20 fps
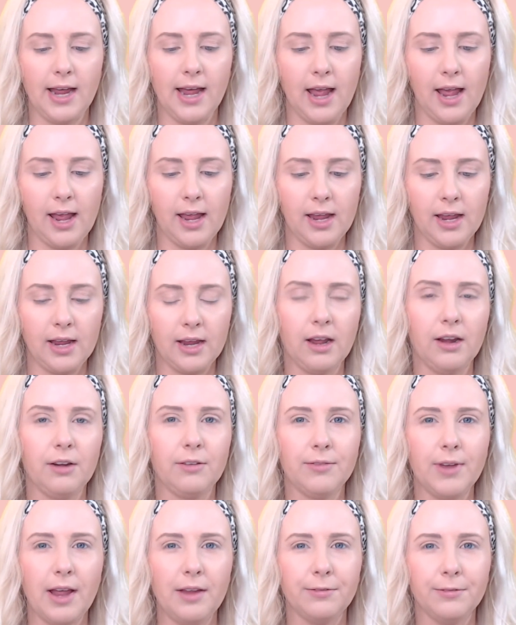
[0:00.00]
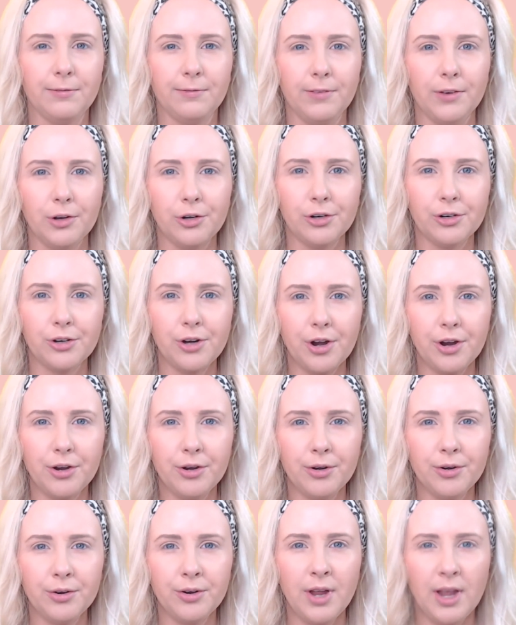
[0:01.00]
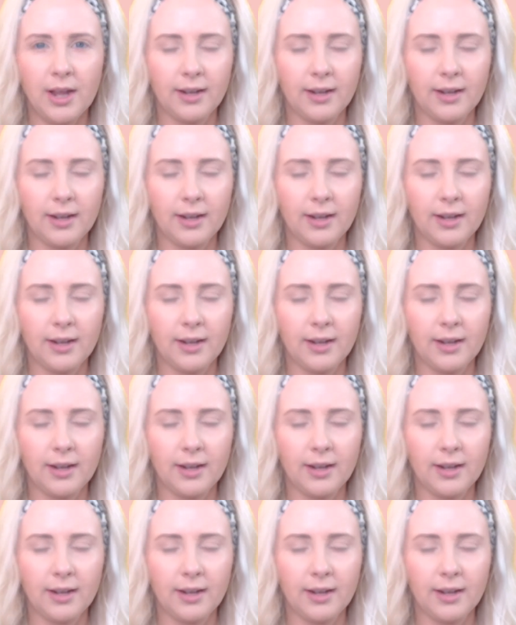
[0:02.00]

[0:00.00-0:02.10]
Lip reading: a kind of like fluoro,